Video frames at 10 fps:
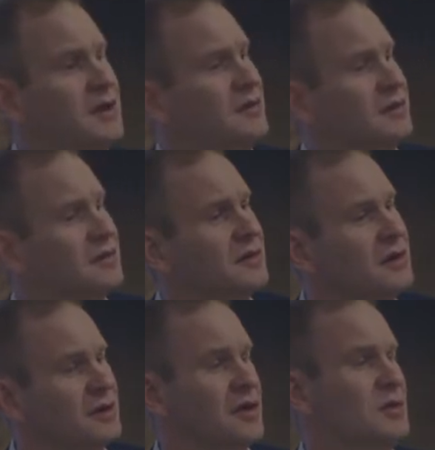objectives,
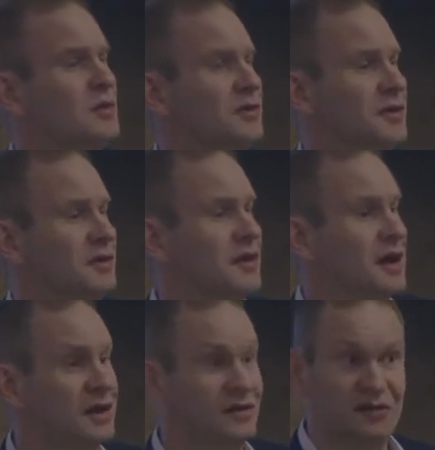no more so than
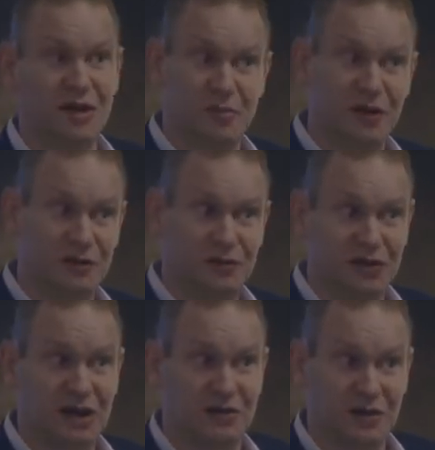that. And as I say, political
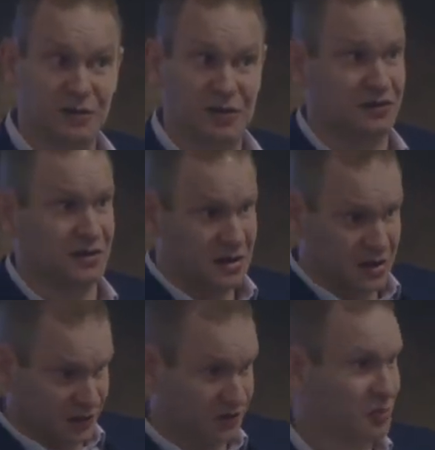challenge, right, because
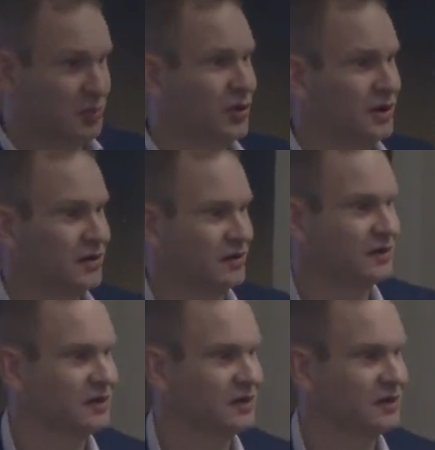to your point is, I